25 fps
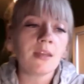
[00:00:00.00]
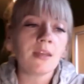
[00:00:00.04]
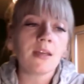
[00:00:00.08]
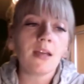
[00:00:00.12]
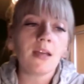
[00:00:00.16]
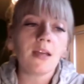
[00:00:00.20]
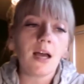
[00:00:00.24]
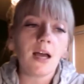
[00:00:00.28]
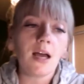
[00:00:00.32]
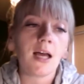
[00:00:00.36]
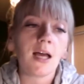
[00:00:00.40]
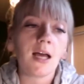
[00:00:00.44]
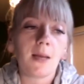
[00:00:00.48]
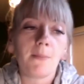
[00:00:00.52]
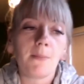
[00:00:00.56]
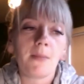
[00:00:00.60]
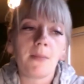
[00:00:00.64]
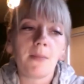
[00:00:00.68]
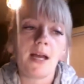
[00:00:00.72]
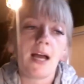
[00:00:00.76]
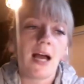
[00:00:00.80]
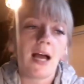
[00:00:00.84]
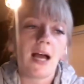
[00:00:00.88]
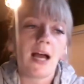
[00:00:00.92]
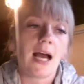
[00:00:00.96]

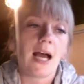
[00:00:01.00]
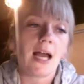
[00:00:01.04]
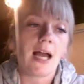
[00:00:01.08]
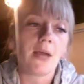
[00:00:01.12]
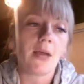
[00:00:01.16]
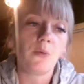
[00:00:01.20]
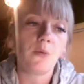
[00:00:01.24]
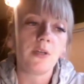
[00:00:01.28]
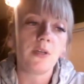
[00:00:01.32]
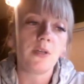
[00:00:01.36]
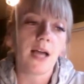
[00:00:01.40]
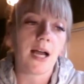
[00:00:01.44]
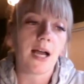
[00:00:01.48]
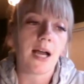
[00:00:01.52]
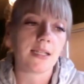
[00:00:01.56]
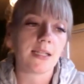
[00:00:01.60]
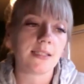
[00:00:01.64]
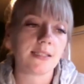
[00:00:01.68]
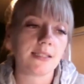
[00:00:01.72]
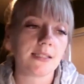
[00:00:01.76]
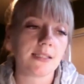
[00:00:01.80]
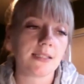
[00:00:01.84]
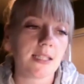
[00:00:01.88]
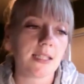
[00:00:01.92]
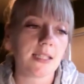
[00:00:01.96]
I would
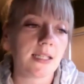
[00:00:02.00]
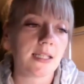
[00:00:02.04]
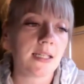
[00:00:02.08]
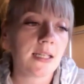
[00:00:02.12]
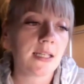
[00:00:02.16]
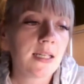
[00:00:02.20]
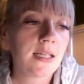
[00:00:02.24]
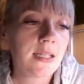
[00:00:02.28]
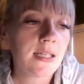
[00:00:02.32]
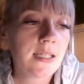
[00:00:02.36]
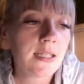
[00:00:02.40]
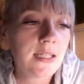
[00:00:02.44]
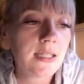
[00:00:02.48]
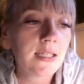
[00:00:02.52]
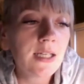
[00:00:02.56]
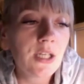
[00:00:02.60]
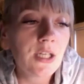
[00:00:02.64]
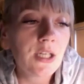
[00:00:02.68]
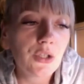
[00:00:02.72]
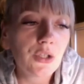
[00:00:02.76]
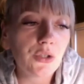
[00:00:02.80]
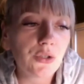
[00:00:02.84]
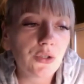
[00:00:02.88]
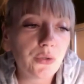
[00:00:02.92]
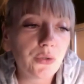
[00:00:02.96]
honestly
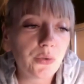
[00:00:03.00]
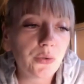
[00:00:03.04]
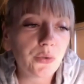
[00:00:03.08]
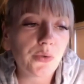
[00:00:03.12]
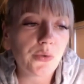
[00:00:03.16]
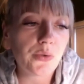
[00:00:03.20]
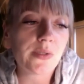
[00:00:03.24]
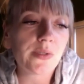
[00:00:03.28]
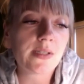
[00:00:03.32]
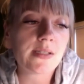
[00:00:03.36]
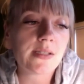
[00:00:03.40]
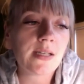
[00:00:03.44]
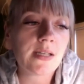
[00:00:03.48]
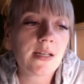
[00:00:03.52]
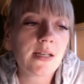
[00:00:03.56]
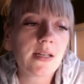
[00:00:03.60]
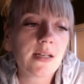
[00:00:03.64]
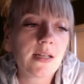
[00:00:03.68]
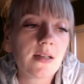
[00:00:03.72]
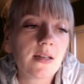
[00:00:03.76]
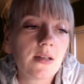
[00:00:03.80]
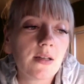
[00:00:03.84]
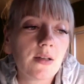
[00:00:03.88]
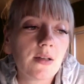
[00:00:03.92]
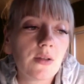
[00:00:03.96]
use
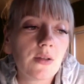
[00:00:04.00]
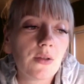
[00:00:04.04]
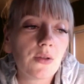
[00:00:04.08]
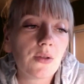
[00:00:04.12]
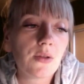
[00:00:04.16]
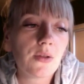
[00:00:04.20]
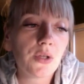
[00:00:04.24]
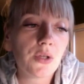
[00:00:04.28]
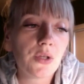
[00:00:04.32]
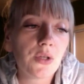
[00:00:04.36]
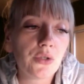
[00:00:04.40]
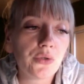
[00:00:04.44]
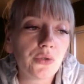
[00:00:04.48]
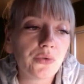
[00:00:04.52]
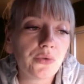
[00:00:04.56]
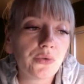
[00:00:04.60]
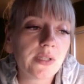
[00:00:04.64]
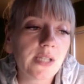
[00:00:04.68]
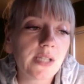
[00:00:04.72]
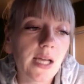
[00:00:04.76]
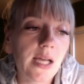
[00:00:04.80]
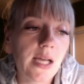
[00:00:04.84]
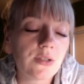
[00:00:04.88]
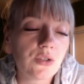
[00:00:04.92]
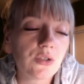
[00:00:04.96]
the new
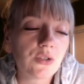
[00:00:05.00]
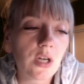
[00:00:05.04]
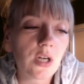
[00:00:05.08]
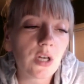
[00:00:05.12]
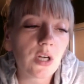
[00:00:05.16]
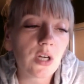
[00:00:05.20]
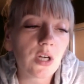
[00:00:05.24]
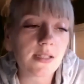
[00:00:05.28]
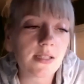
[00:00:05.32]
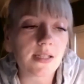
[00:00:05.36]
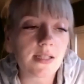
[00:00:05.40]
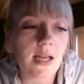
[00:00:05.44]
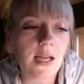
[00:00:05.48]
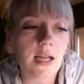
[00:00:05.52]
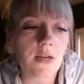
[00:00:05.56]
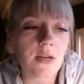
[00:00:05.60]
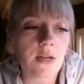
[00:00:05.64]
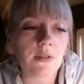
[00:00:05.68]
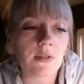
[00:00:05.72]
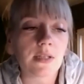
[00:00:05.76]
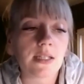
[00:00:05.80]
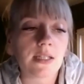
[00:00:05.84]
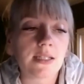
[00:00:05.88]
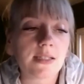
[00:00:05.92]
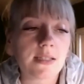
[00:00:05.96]
size charts that Zaya
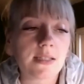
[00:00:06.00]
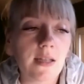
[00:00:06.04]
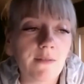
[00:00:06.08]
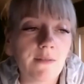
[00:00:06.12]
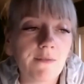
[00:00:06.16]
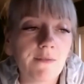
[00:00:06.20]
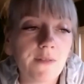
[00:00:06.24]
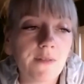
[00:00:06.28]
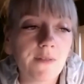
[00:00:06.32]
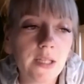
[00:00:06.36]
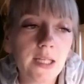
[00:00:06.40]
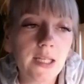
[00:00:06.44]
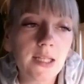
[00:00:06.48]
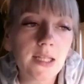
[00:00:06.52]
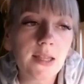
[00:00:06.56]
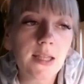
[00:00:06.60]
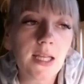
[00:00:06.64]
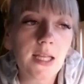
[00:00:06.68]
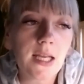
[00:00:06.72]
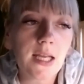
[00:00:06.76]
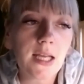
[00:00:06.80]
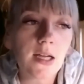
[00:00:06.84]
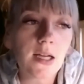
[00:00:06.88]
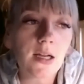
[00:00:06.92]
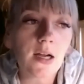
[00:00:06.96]
released. I feel like
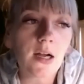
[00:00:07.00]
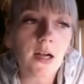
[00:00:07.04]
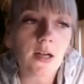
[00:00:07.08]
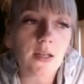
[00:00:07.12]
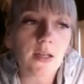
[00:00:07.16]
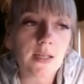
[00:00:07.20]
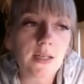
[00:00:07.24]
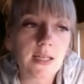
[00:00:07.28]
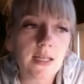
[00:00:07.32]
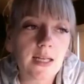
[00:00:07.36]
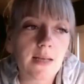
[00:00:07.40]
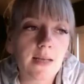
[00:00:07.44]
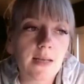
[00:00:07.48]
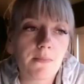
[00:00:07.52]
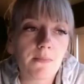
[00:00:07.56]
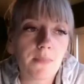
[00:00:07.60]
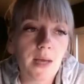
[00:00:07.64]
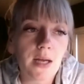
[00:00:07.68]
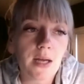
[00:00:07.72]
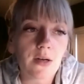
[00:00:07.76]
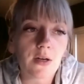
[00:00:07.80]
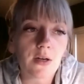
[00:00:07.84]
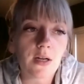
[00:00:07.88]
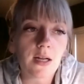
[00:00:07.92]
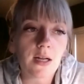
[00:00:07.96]
they are getting
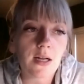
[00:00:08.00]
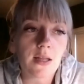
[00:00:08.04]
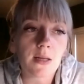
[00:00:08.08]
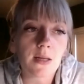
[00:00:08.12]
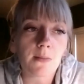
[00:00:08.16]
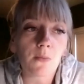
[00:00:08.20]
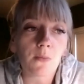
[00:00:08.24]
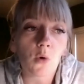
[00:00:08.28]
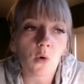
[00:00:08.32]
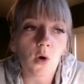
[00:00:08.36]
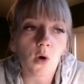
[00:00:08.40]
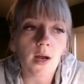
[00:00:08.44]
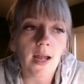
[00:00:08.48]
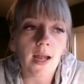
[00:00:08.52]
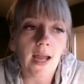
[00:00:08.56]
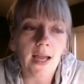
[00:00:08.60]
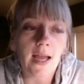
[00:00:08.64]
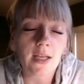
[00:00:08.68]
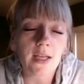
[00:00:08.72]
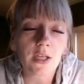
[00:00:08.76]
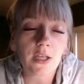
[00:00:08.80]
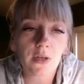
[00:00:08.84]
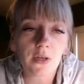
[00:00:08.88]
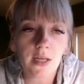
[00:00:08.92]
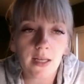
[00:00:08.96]
better and they're more
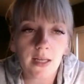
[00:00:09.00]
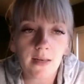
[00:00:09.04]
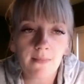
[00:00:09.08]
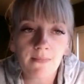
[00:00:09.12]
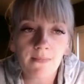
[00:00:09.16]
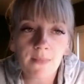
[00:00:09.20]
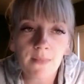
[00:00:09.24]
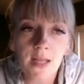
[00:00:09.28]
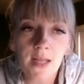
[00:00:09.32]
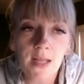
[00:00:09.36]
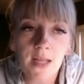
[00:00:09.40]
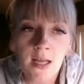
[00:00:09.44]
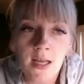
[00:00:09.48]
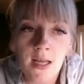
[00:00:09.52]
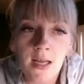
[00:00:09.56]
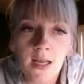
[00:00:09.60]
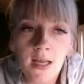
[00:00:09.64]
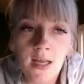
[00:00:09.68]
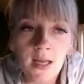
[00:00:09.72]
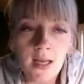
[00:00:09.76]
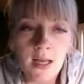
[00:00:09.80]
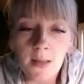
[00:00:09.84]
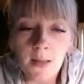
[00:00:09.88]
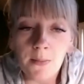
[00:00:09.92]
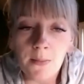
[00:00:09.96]
accurate.
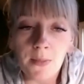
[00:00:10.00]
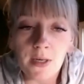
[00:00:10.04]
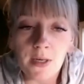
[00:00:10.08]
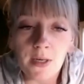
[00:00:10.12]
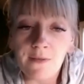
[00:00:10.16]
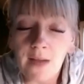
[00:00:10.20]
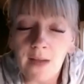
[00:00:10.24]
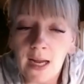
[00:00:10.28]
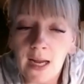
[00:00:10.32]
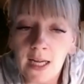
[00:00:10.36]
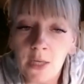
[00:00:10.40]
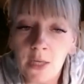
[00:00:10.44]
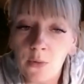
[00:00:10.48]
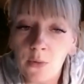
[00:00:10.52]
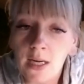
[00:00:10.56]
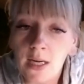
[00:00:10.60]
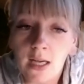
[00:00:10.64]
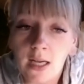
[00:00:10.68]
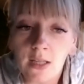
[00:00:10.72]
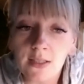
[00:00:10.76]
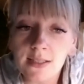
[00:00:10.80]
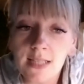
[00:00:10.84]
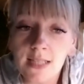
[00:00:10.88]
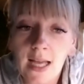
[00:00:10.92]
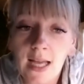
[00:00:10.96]
But if anyone
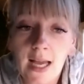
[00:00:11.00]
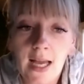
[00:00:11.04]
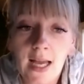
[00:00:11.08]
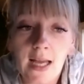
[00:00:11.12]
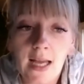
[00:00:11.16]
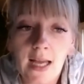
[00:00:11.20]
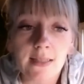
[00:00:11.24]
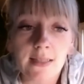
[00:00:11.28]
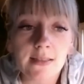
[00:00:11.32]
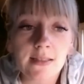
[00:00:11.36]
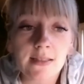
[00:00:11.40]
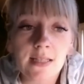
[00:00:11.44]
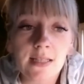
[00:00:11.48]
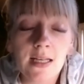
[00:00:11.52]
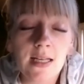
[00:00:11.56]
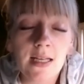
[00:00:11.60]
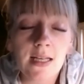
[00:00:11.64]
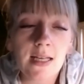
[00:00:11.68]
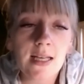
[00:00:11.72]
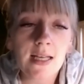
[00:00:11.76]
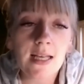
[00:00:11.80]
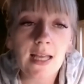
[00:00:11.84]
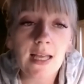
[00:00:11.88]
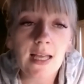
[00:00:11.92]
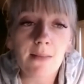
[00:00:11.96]
else has
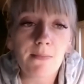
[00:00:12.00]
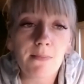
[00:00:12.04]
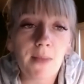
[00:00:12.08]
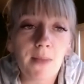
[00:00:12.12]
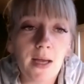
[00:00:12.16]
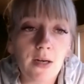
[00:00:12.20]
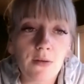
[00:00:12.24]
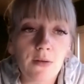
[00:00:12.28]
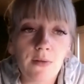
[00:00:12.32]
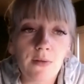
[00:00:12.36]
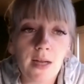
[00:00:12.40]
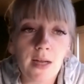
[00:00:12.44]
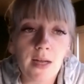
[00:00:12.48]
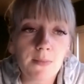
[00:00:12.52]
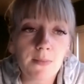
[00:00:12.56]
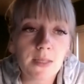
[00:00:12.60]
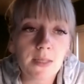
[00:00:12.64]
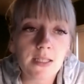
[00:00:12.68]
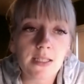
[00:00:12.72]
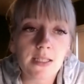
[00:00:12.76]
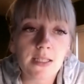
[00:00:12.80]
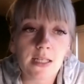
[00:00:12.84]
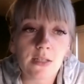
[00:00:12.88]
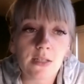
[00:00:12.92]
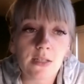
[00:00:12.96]
a better
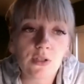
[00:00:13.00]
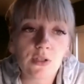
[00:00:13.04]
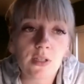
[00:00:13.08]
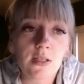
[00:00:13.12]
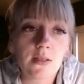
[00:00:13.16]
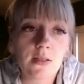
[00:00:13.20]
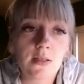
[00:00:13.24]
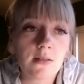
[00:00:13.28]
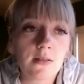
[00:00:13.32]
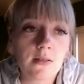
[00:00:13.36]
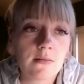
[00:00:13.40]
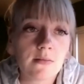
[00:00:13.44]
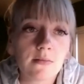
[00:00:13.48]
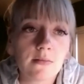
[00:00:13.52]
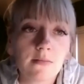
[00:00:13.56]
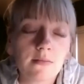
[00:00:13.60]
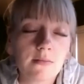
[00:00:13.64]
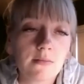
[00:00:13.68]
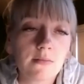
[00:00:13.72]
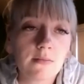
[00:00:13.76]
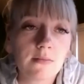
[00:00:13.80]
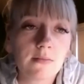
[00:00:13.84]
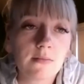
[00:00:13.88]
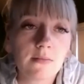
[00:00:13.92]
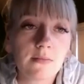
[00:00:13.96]
recommendation,
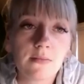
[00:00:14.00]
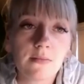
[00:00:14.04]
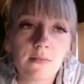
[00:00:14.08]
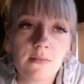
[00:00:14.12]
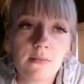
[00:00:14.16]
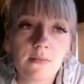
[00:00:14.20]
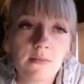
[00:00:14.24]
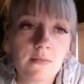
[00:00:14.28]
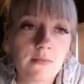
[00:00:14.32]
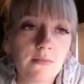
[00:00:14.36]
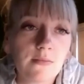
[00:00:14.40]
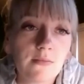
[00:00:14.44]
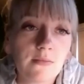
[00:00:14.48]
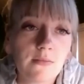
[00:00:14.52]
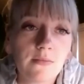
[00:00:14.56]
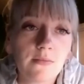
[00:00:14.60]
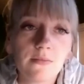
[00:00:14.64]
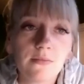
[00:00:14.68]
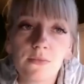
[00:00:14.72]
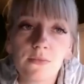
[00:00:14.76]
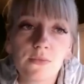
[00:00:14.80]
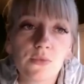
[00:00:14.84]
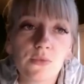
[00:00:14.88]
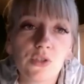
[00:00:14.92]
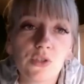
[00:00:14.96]

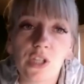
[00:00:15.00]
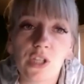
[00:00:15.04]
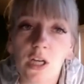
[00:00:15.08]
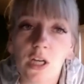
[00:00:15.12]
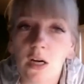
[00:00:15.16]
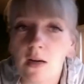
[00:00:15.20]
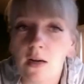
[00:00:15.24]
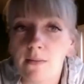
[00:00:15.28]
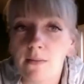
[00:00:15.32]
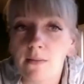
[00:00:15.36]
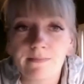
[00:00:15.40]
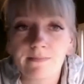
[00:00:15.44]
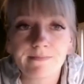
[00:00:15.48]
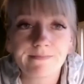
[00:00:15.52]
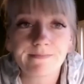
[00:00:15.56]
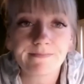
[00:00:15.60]
share them.